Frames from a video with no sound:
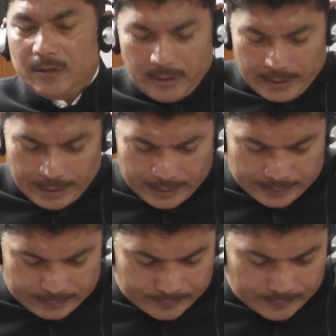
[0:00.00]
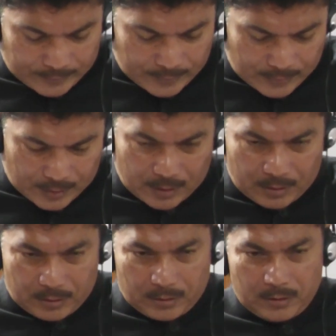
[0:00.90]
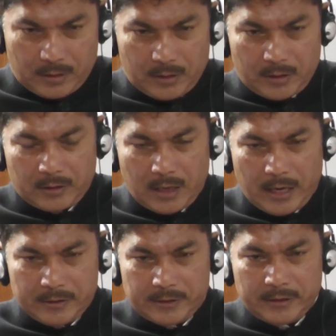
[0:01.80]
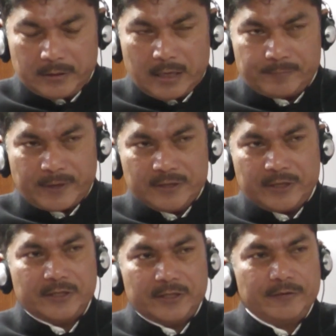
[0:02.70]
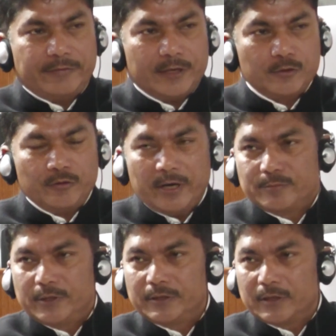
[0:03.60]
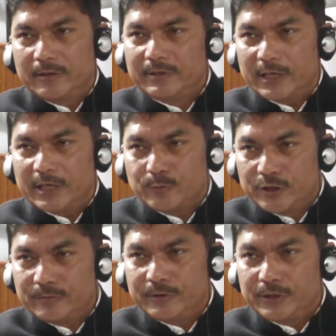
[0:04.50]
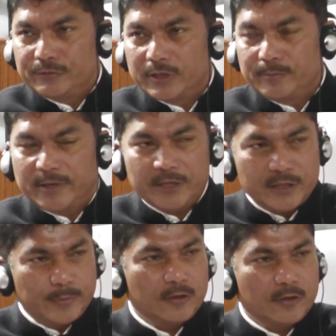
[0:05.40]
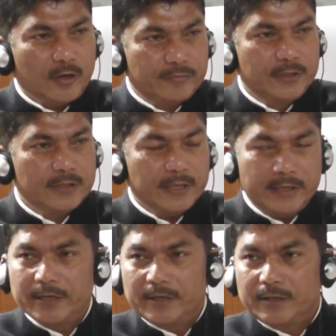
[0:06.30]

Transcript: And uh, I think that franchisee FEDCO has been given the responsibility for the management of this area.